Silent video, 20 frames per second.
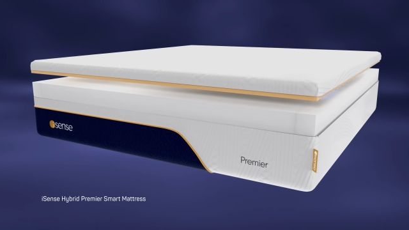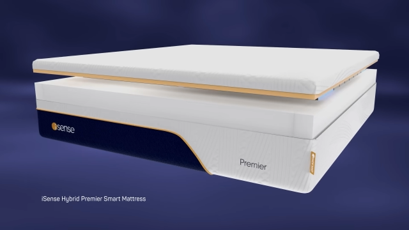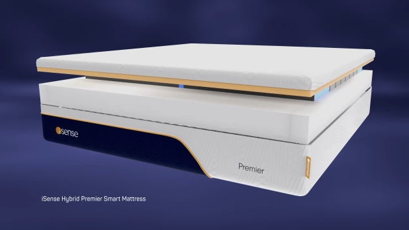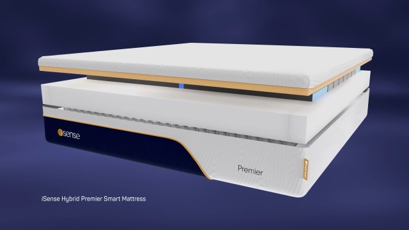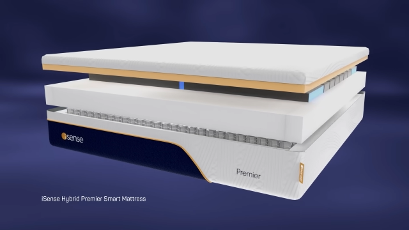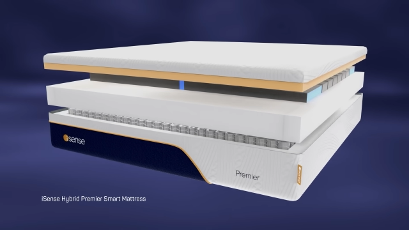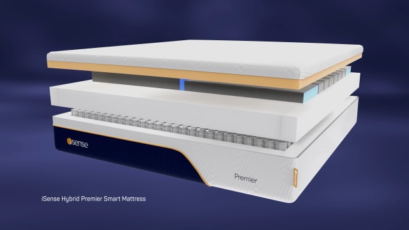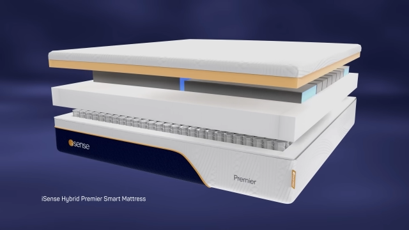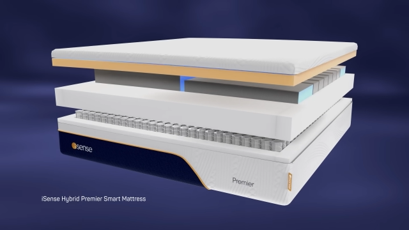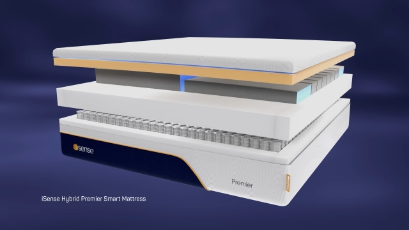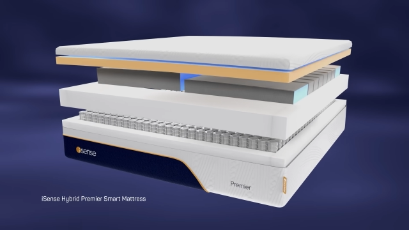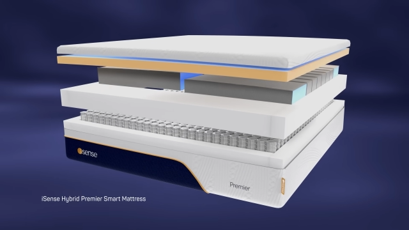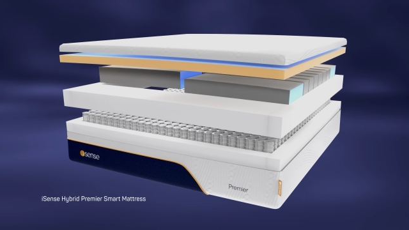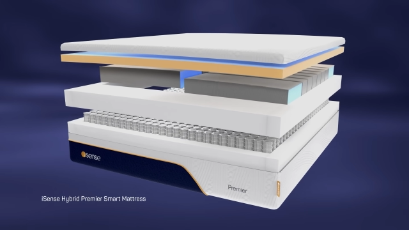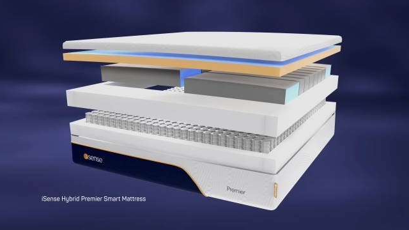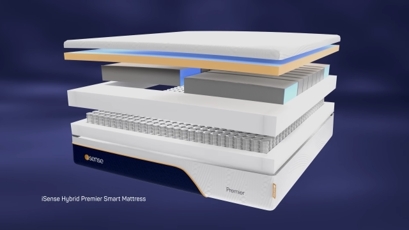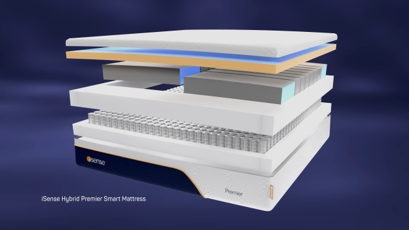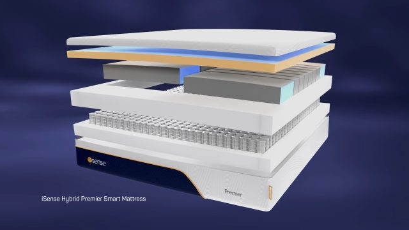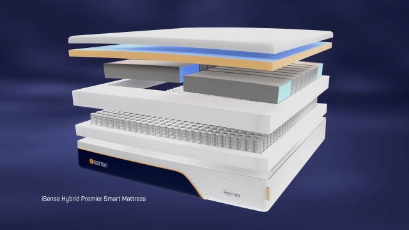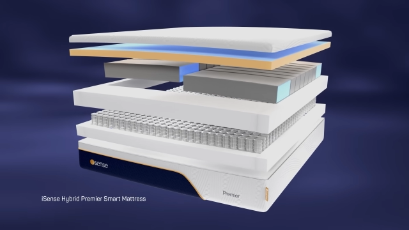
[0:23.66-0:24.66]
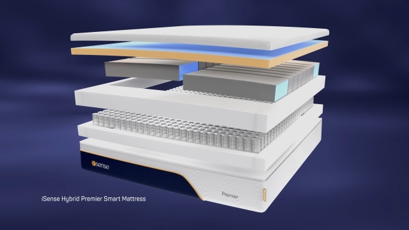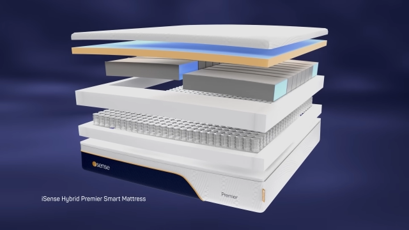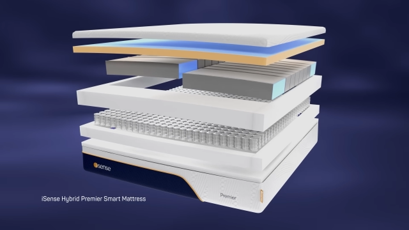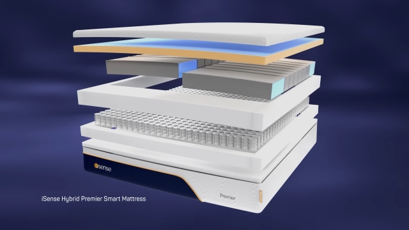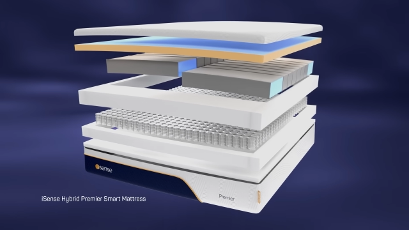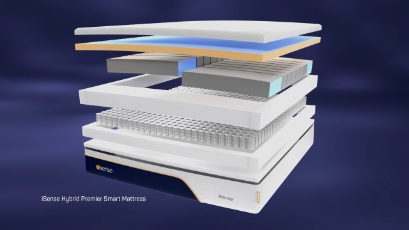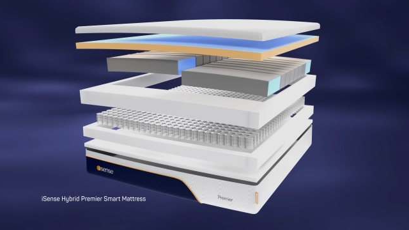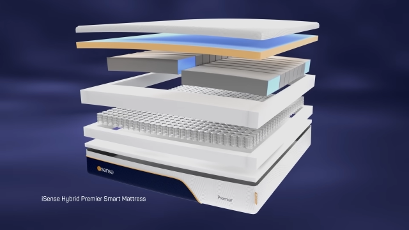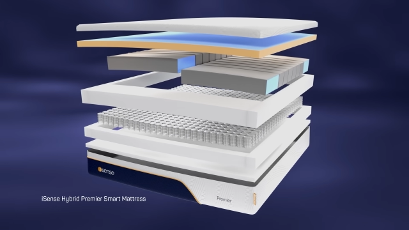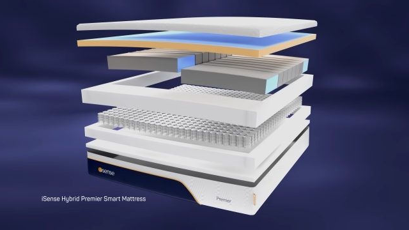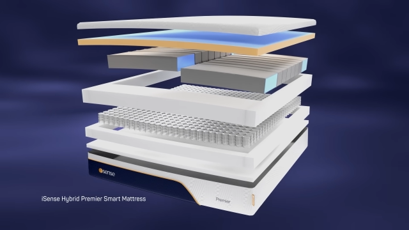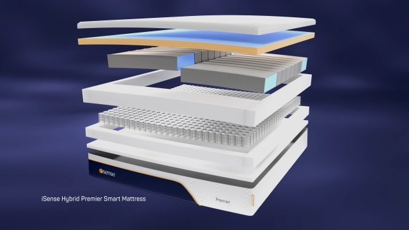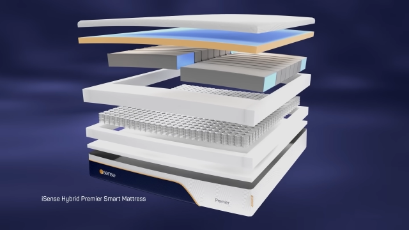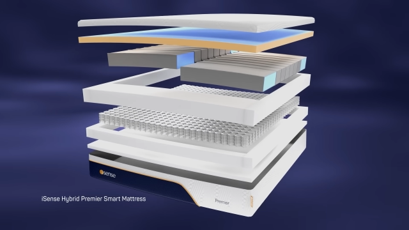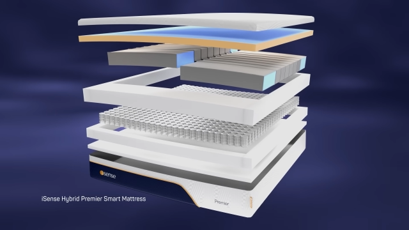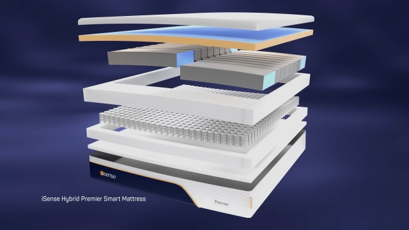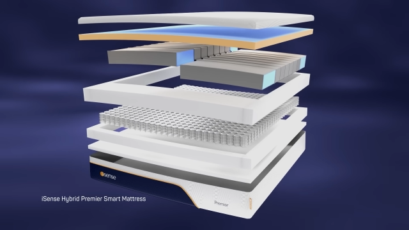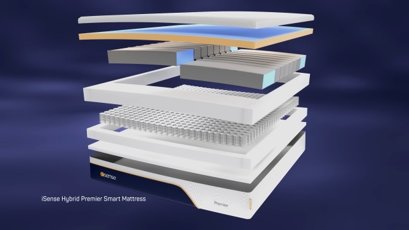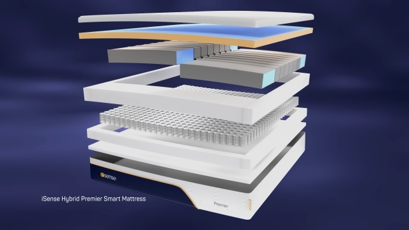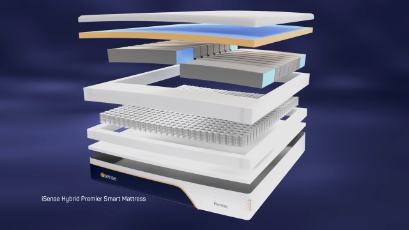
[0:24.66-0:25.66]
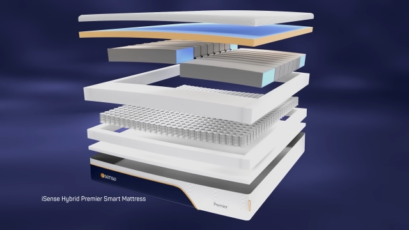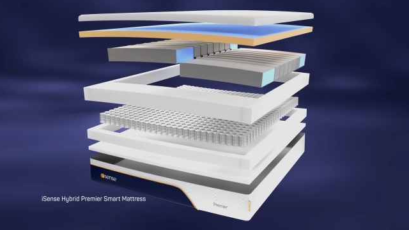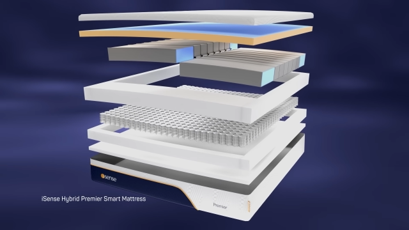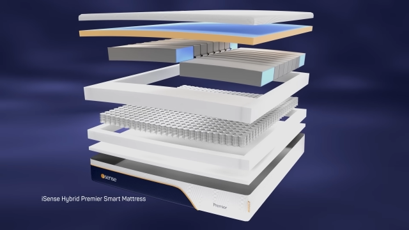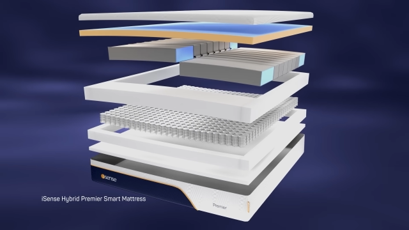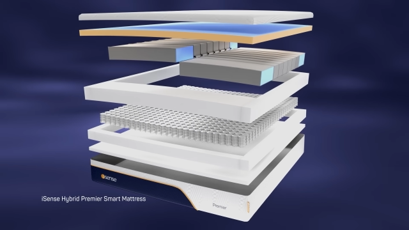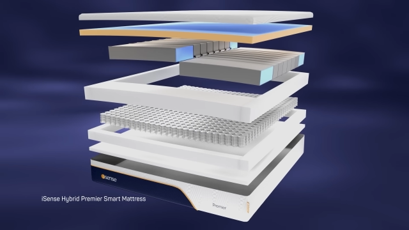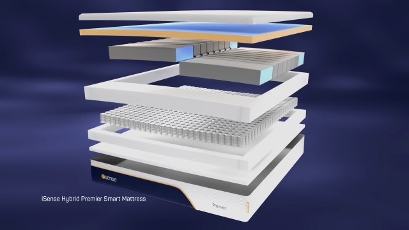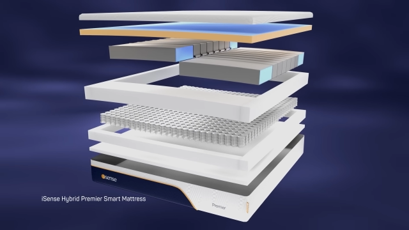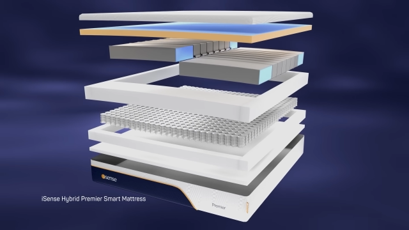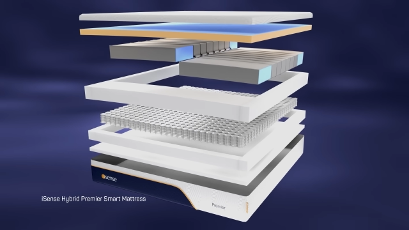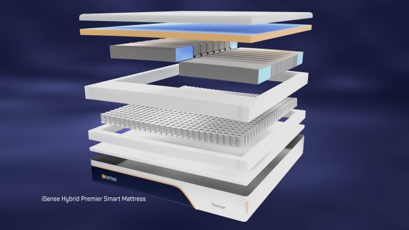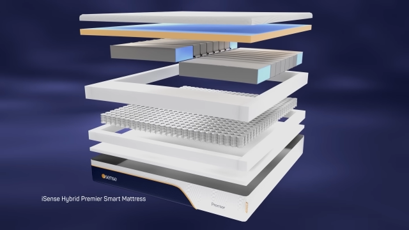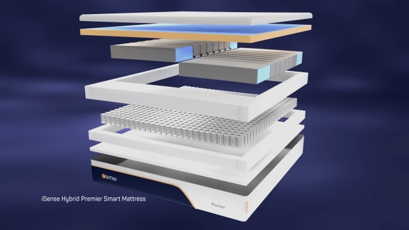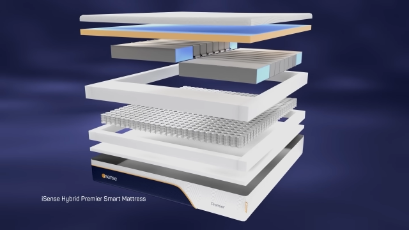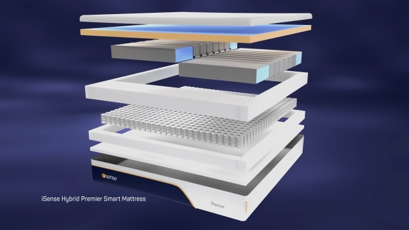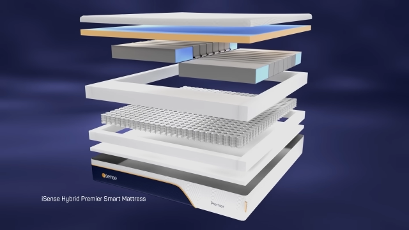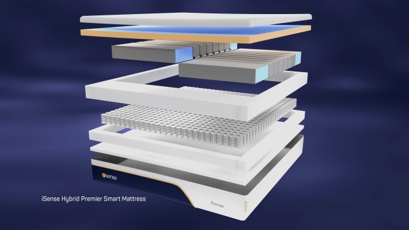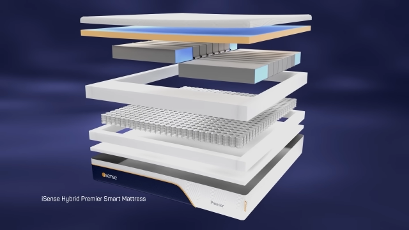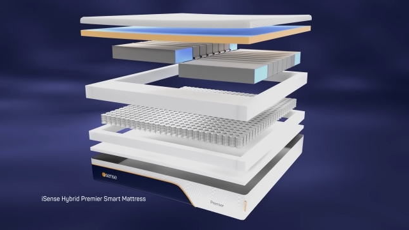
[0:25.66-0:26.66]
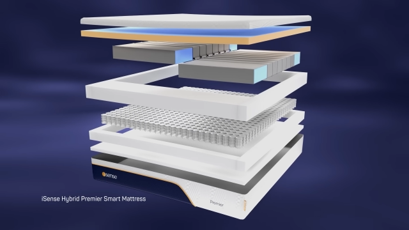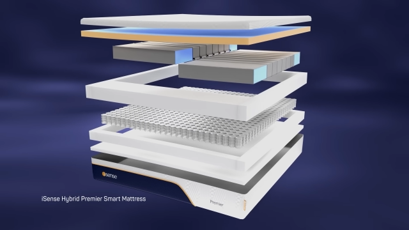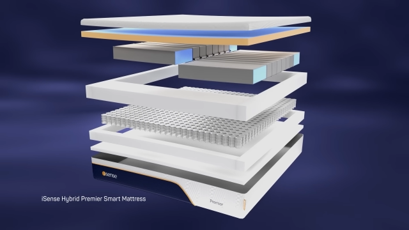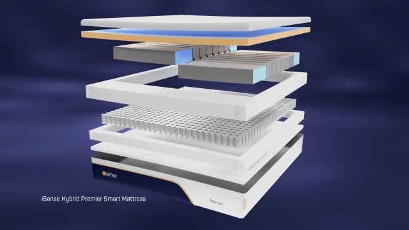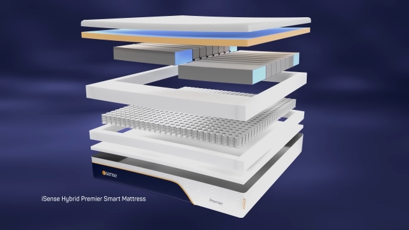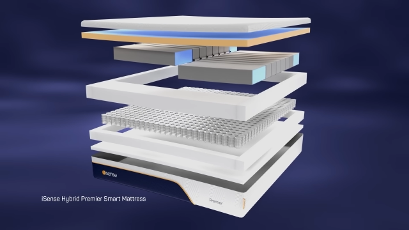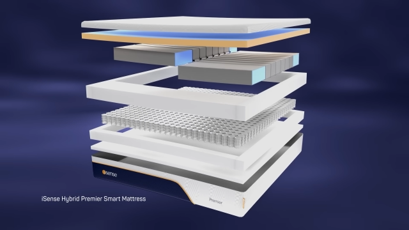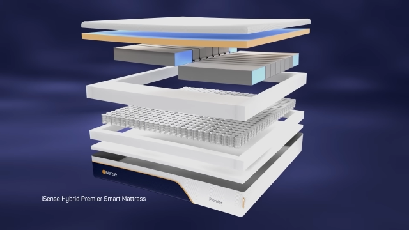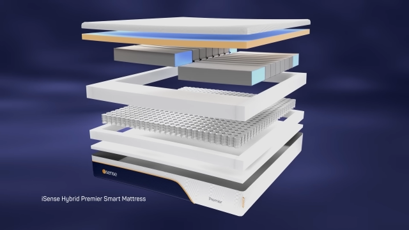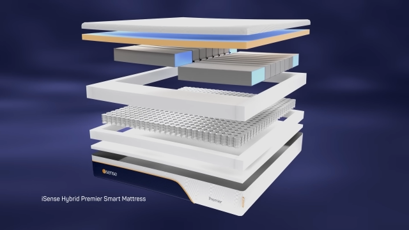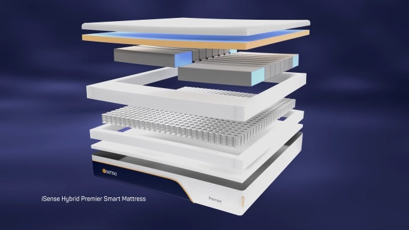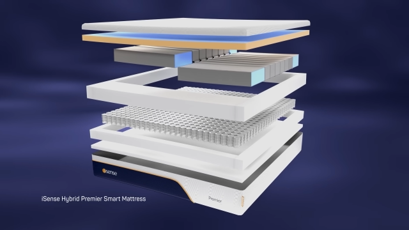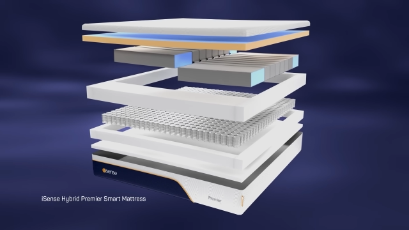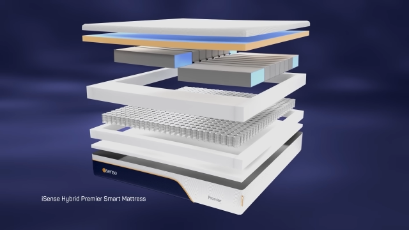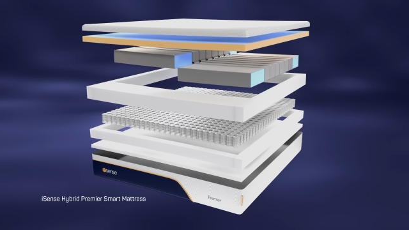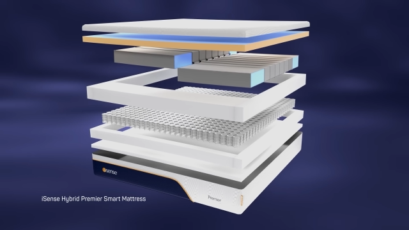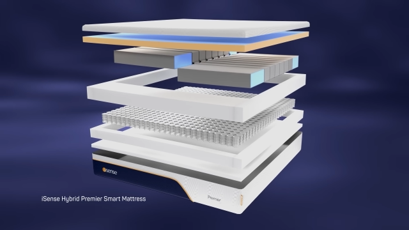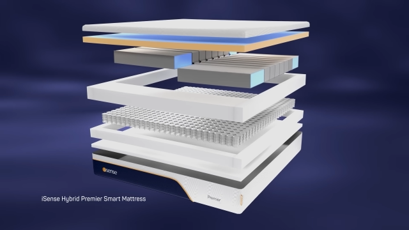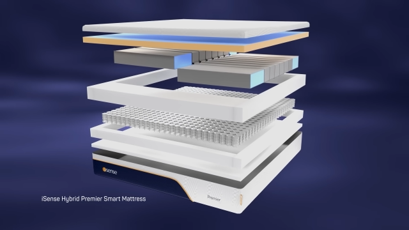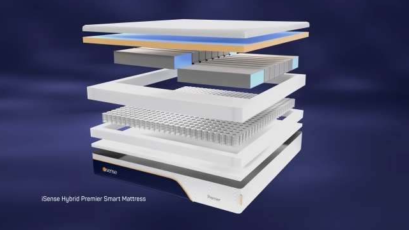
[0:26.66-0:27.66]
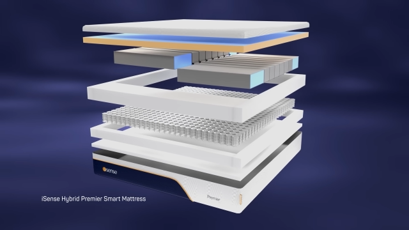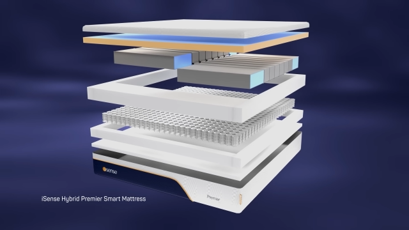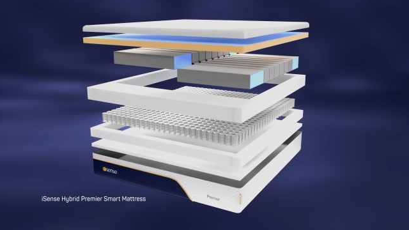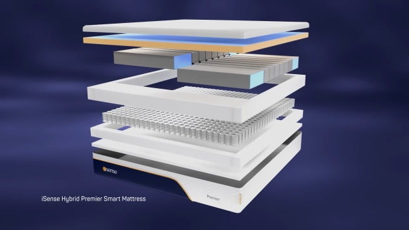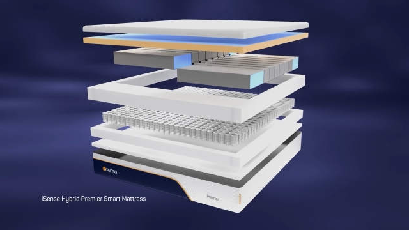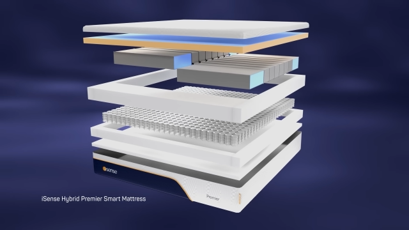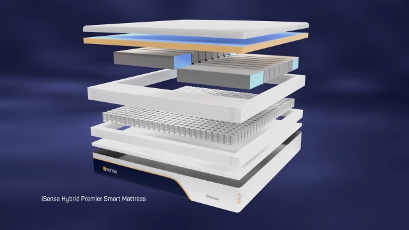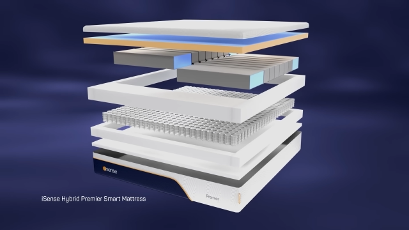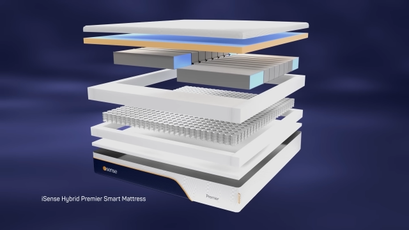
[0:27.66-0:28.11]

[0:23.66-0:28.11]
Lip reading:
[unreadable: no face in view]